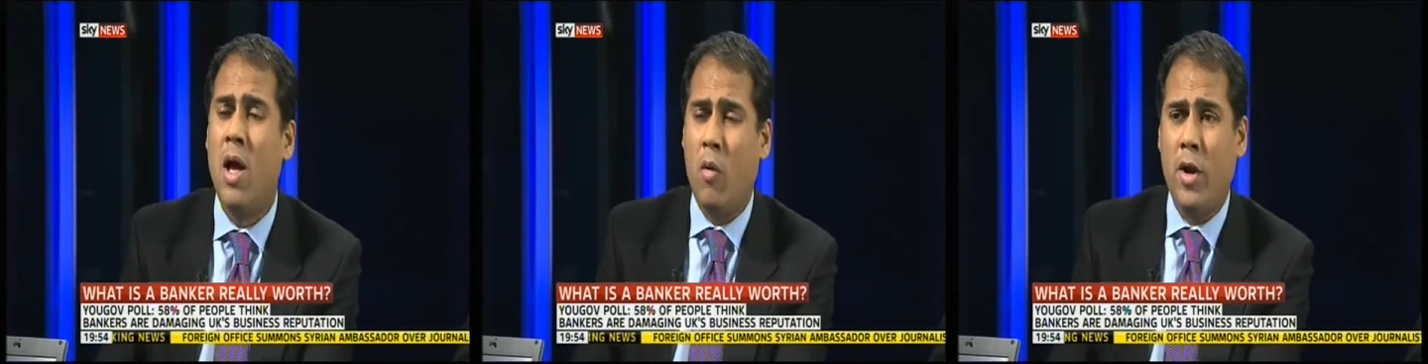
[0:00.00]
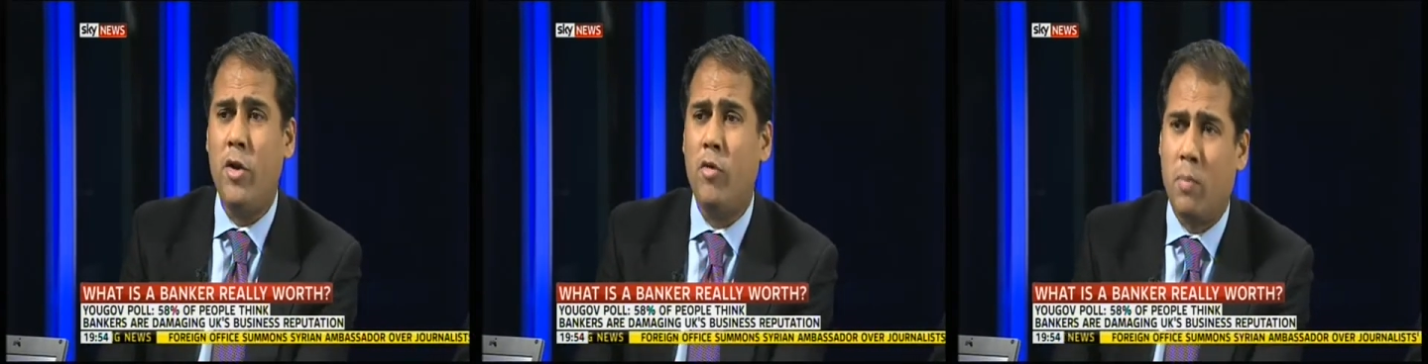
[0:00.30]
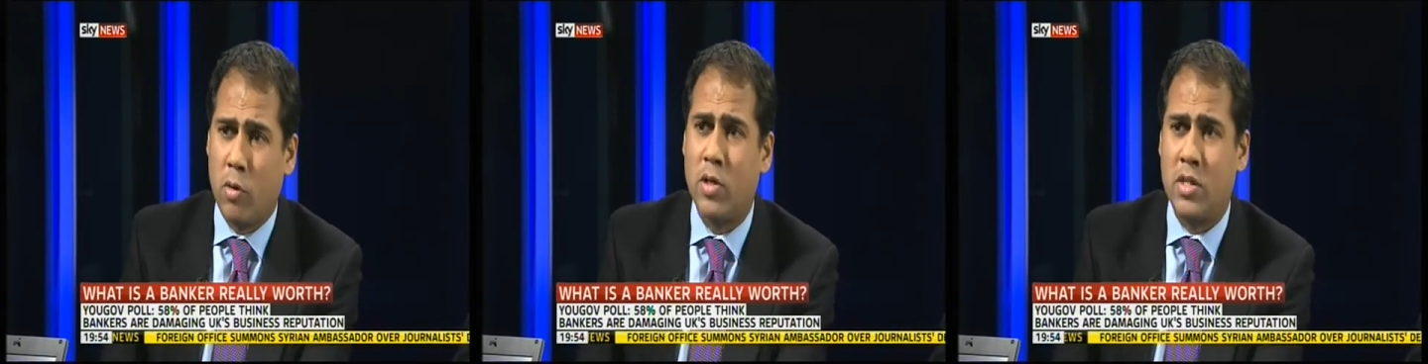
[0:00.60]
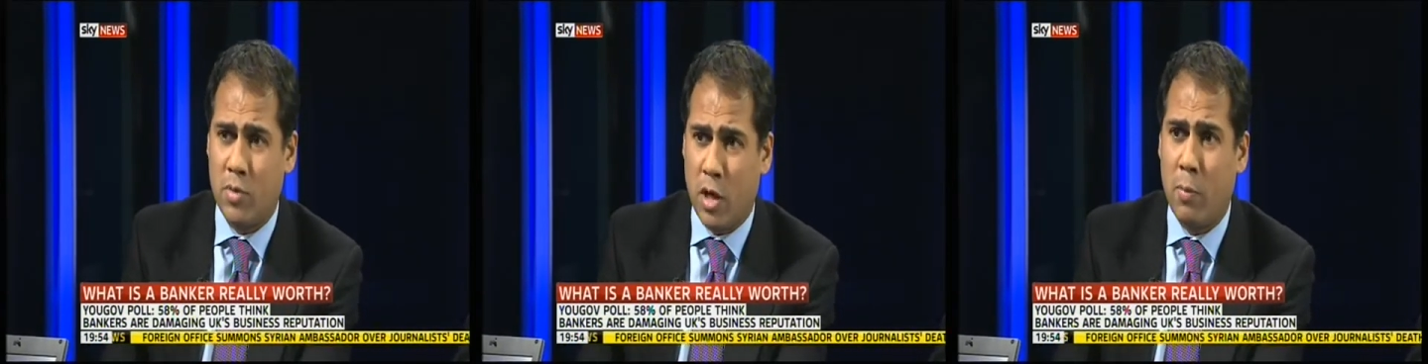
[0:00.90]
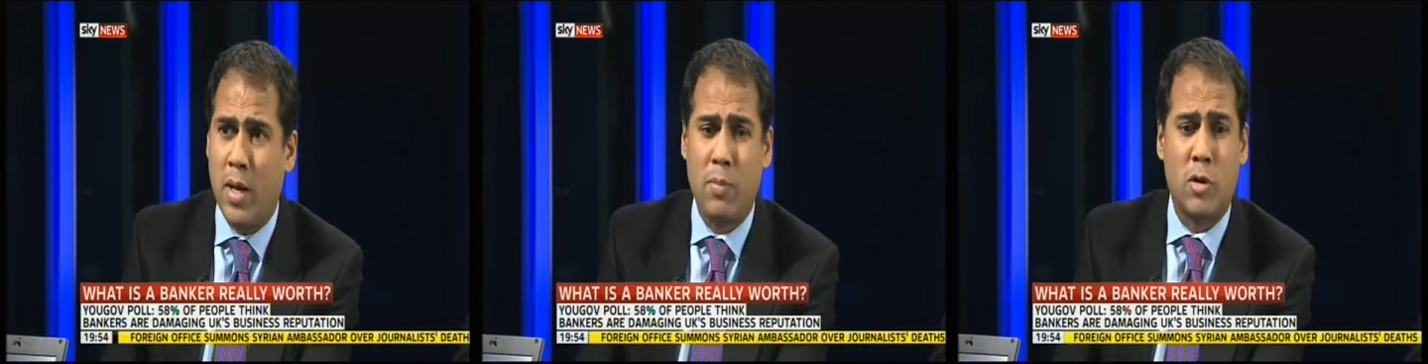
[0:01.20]
why don't you employ some young
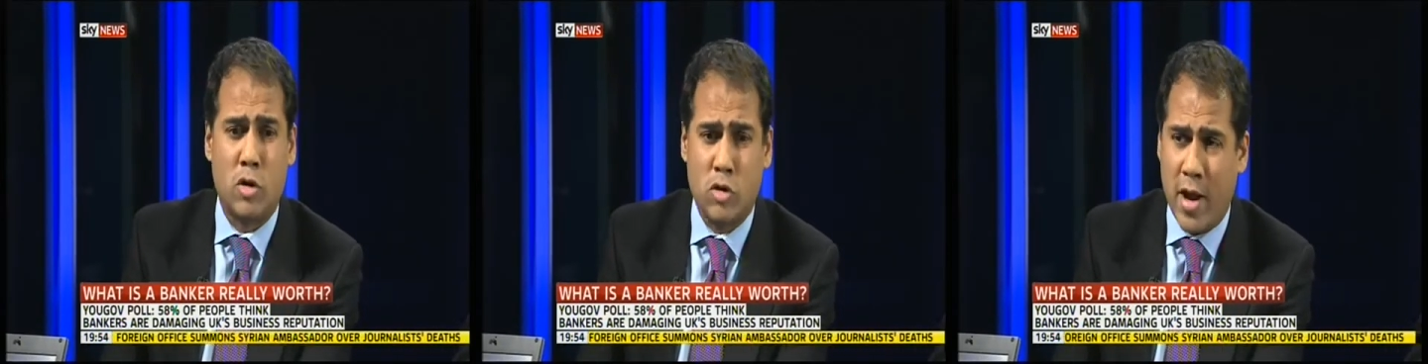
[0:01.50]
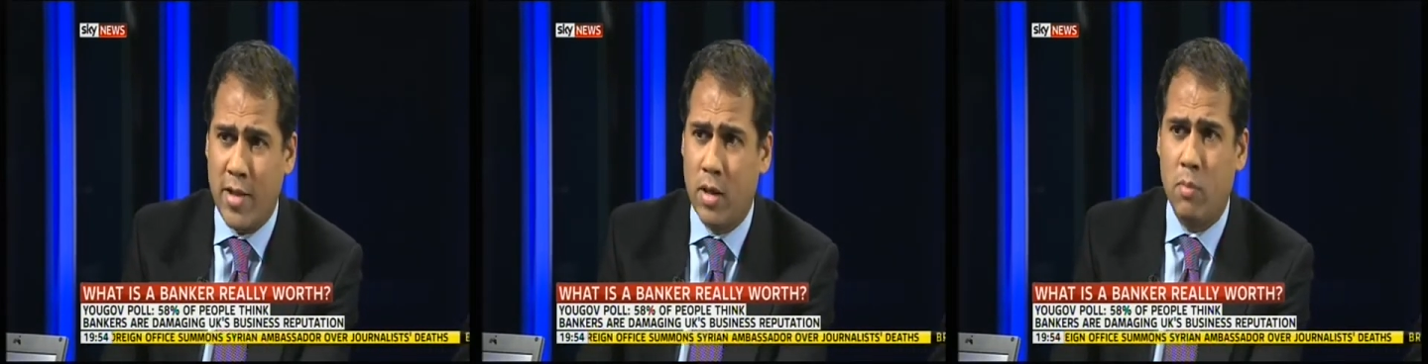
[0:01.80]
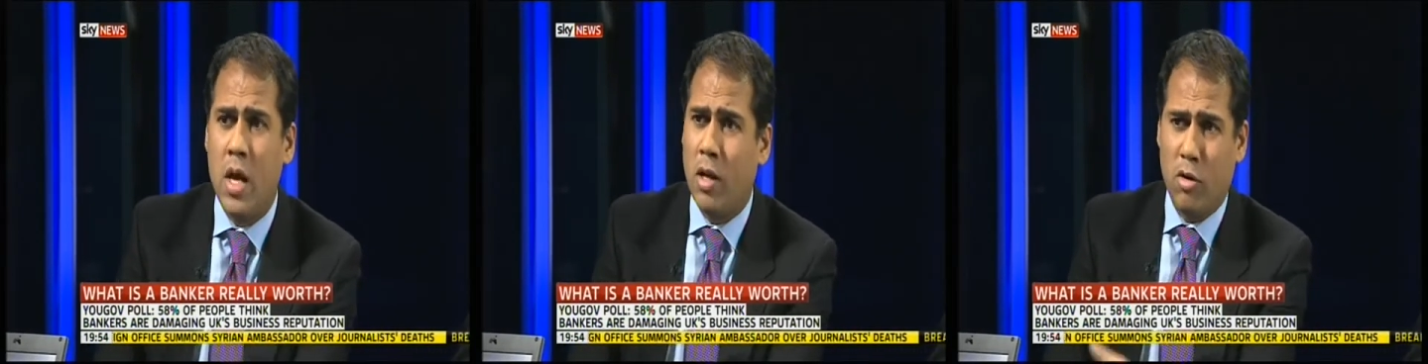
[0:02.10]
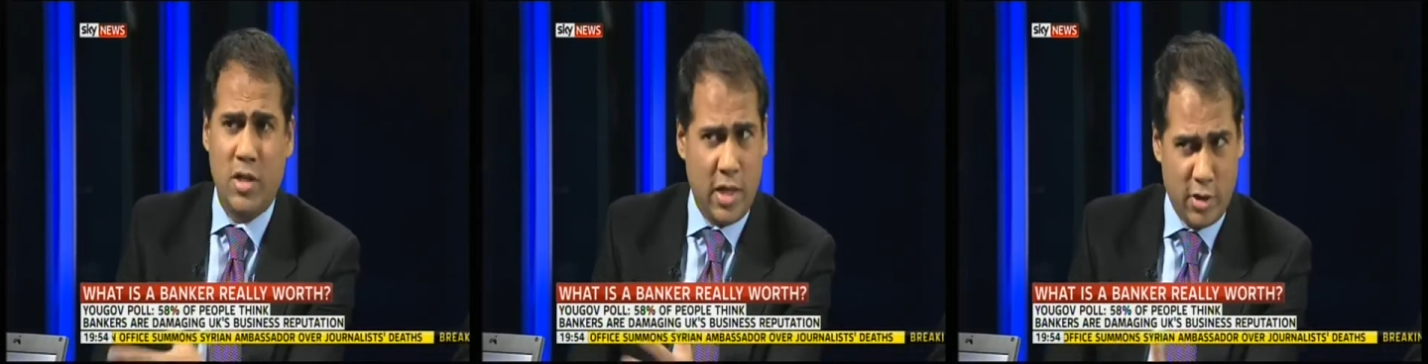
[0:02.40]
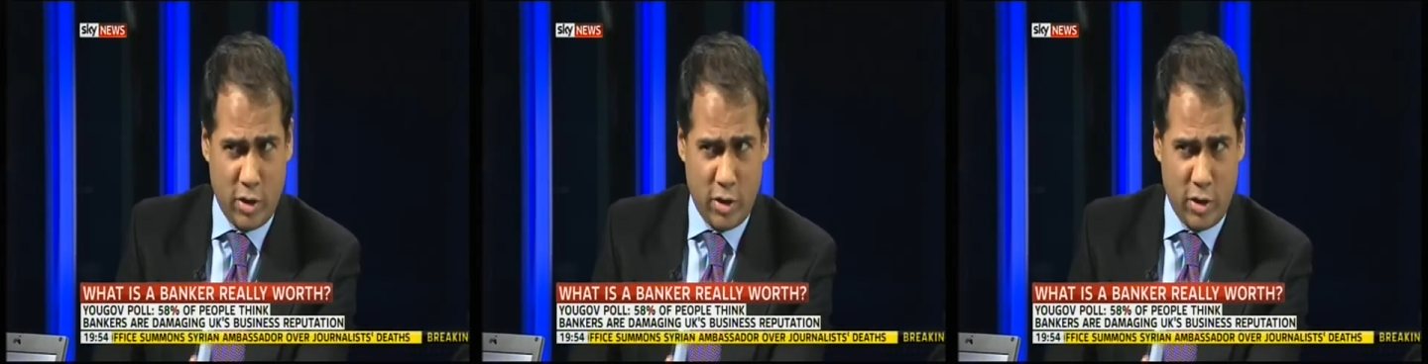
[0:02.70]
people, train them, not necessarily